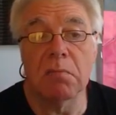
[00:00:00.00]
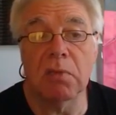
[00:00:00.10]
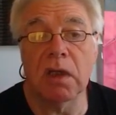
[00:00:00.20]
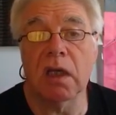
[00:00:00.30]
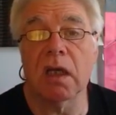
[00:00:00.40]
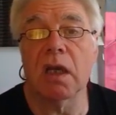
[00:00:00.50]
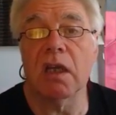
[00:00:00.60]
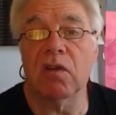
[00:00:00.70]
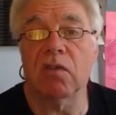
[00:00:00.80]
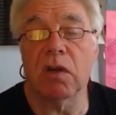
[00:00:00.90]
but
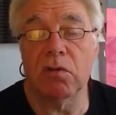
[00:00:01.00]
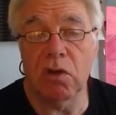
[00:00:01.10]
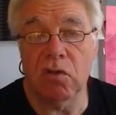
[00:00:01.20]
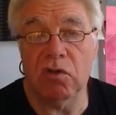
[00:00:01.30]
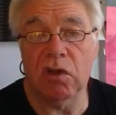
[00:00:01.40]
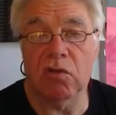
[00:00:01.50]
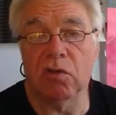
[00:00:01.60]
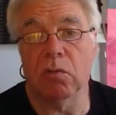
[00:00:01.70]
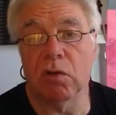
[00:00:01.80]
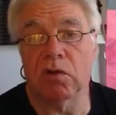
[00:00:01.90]
it's our
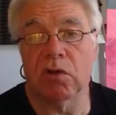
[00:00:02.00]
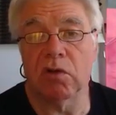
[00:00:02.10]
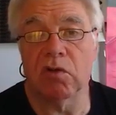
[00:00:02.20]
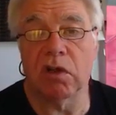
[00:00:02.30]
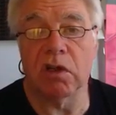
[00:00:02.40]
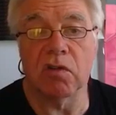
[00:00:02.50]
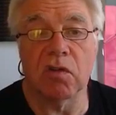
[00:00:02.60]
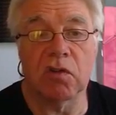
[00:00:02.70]
usage which can change.